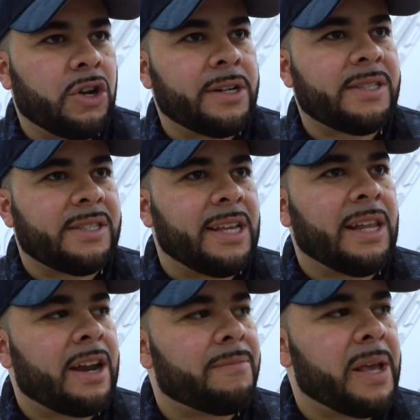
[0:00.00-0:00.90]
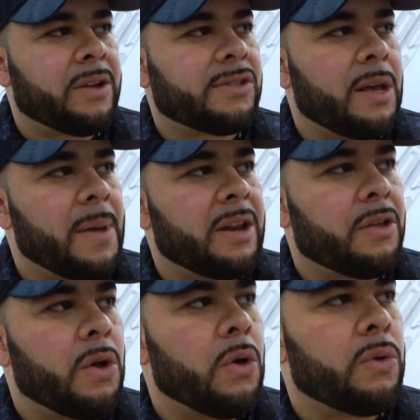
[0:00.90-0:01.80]
You started to see a lot of makers come out
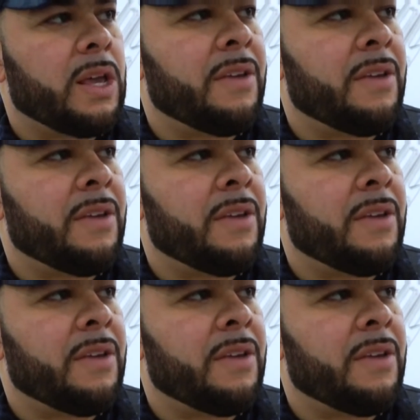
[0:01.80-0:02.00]
of their own,